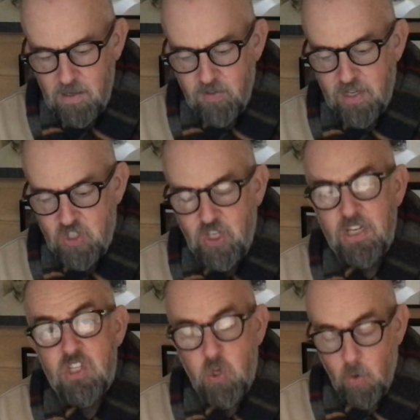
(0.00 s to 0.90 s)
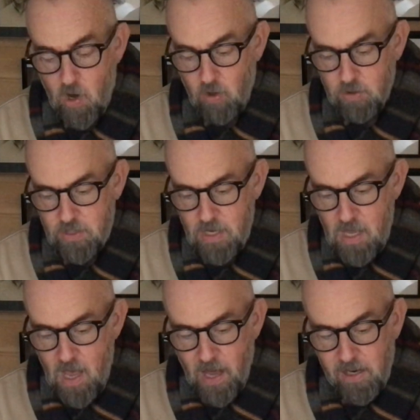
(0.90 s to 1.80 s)
They skidded to a halt,
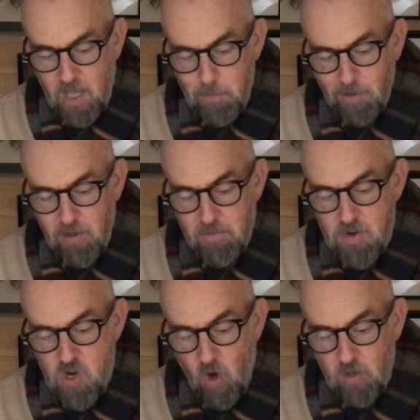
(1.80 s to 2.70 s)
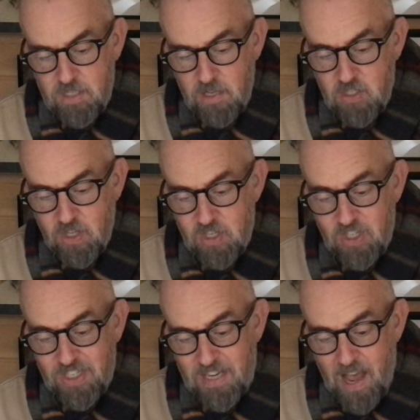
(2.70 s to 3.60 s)
and a couple of them knocked it into the
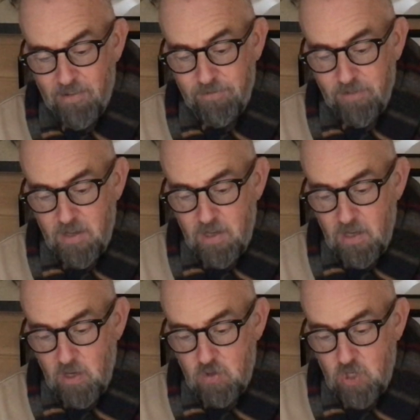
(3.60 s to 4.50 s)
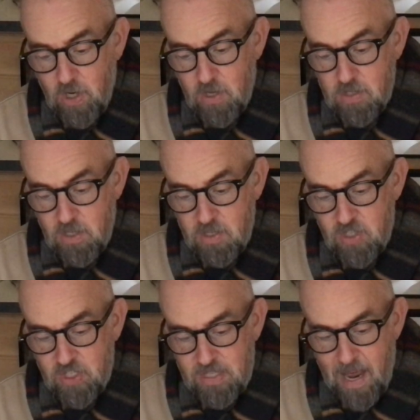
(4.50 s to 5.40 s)
staff, who turned and
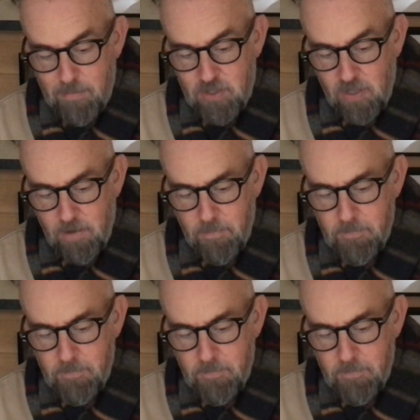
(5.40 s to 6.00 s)
snapped at them.